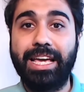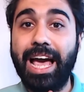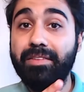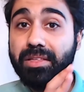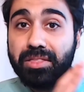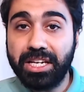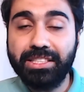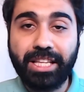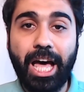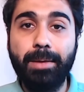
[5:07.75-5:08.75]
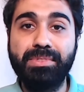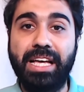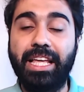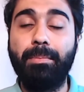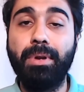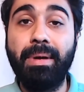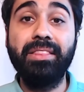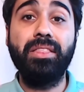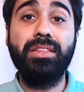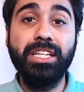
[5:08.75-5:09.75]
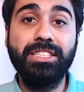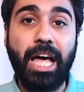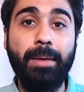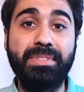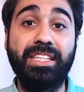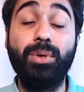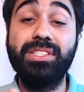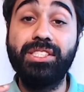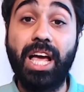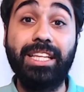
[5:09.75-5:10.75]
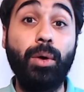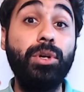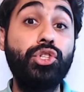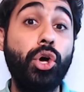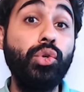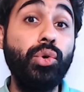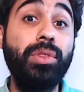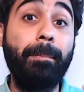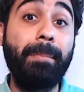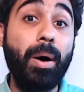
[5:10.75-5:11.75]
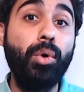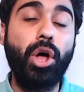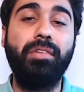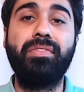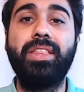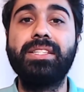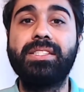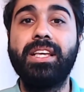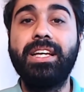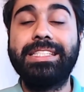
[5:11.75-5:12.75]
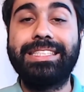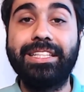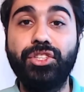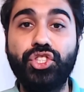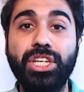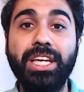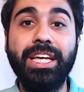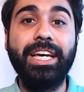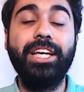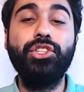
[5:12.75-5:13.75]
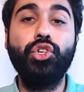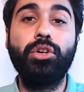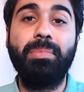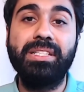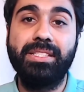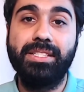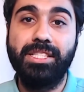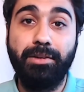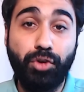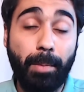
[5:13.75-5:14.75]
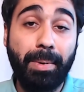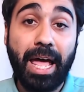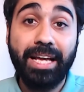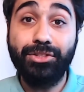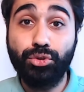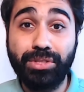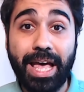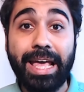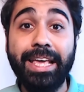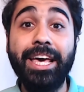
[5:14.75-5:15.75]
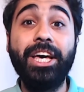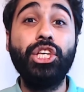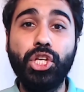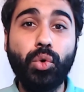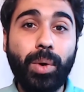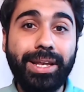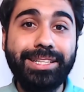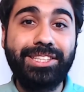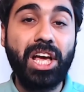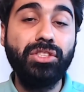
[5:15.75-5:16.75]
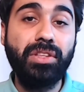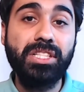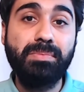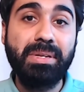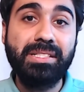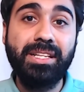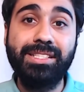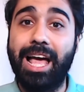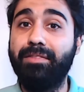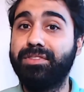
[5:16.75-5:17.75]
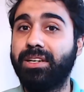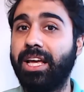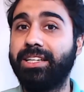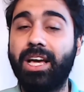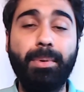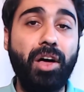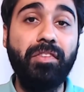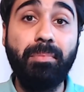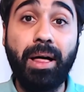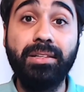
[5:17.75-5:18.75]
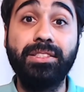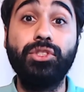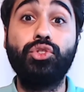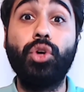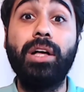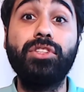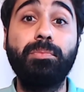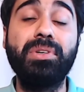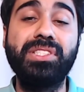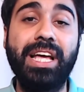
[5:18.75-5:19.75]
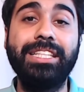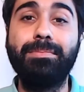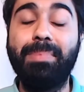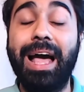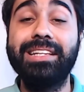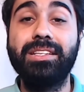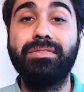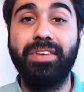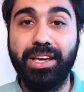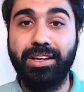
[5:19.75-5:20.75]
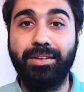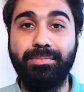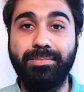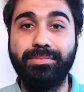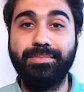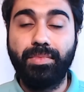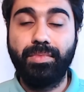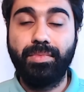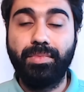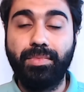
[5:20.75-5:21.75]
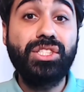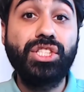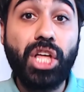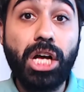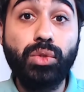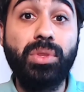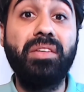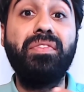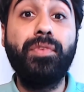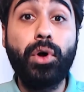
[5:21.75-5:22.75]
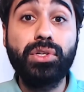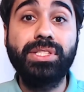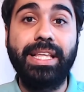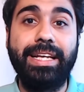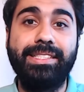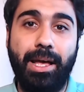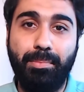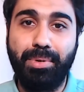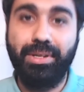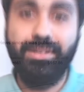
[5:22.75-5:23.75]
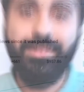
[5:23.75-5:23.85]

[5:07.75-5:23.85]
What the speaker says: I have the 3 types and I implement the 3 types, and I will show you the power of this strategy in your business. If you apply it today, you will turn this business after like a couple of months into 100% passive income. So let's start with the first example.